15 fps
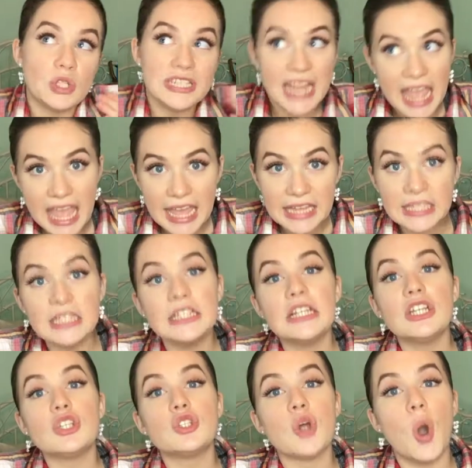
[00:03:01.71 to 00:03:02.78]
are dead.
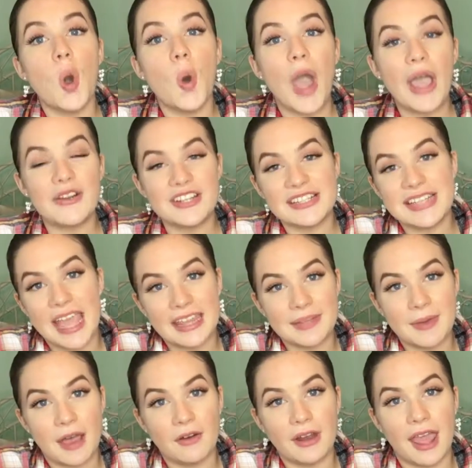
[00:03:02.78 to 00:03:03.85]
So I would just hand
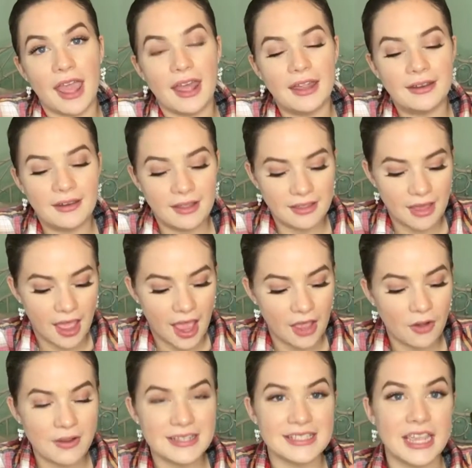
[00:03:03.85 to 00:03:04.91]
them out. And I
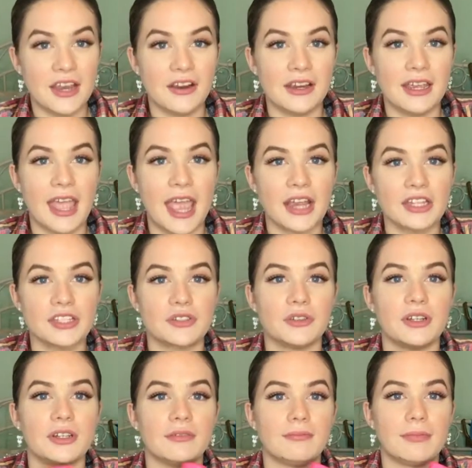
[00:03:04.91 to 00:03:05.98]
always carry
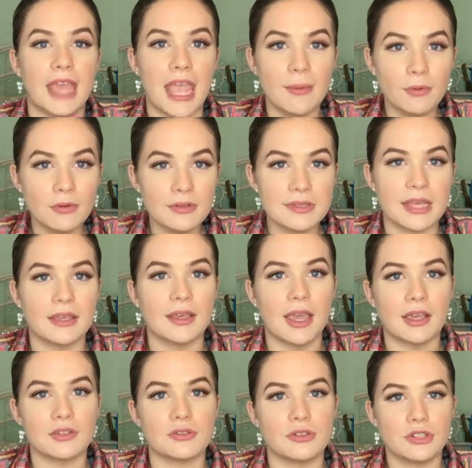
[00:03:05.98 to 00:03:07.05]
extra cables, like
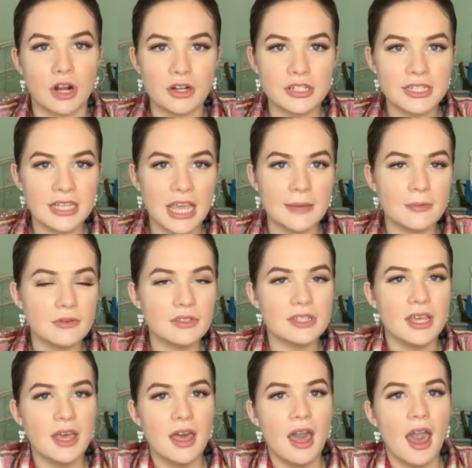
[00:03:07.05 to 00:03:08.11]
extra charging cables,
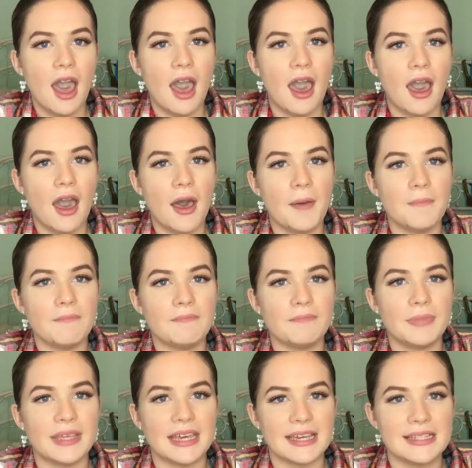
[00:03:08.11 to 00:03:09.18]

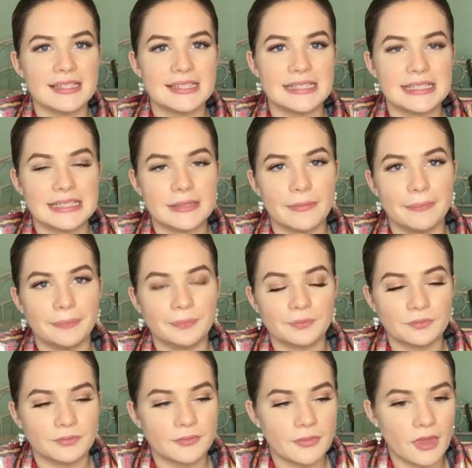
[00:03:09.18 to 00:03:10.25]
because
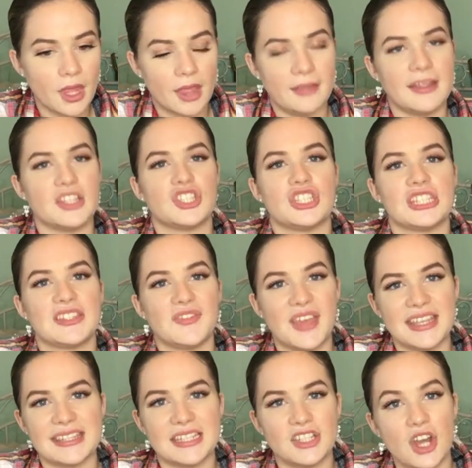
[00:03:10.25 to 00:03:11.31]
let's just
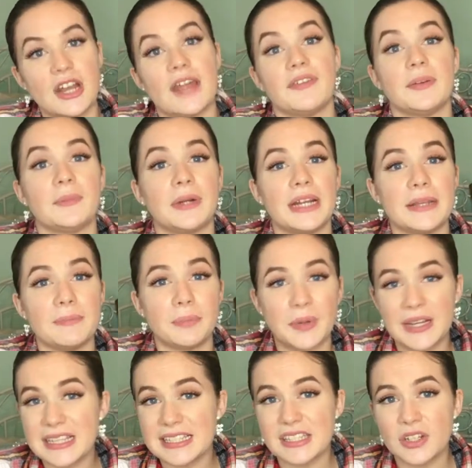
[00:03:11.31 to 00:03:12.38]
face it, not everybody
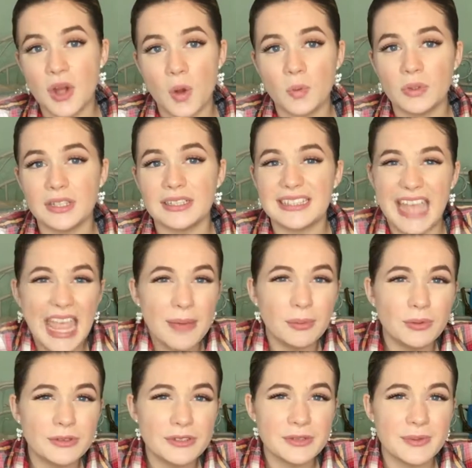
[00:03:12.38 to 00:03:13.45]
brings their own
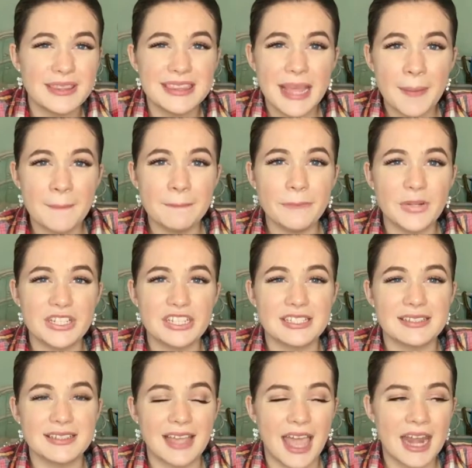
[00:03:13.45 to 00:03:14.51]
cables with them, which
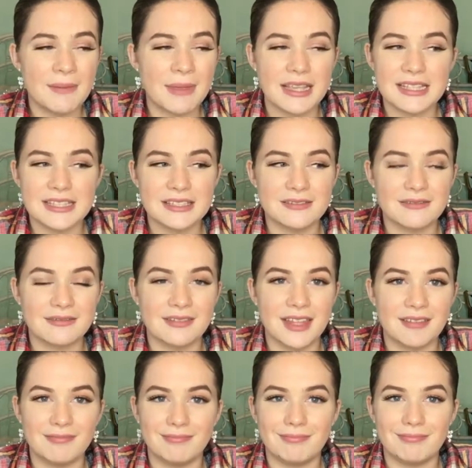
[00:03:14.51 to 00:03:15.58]
kind of makes
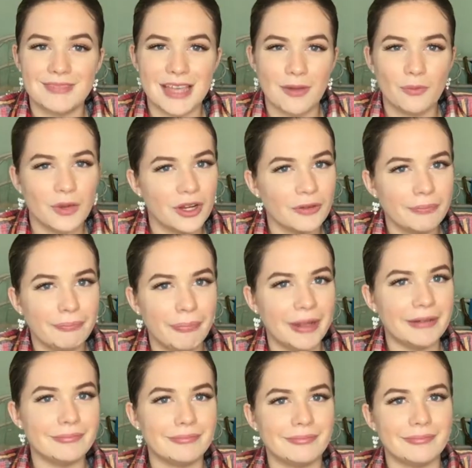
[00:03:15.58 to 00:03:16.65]
it sound weird, but